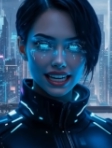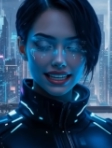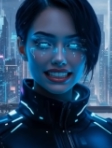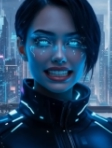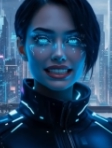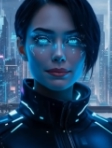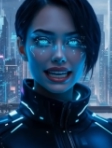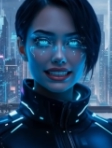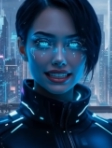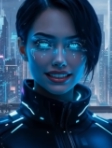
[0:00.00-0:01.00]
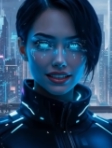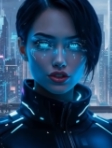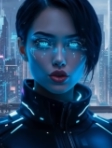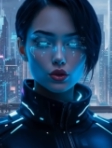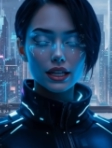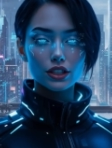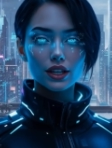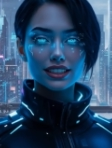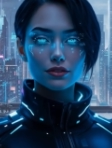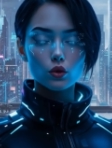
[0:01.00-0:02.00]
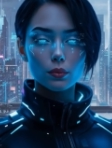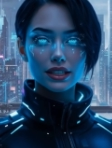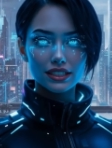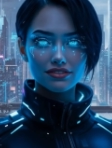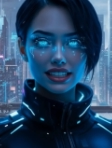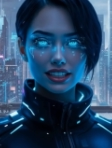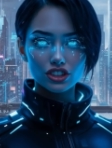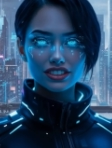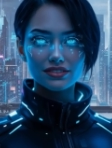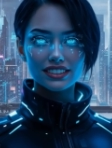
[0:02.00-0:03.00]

anticipated and truly transformative features of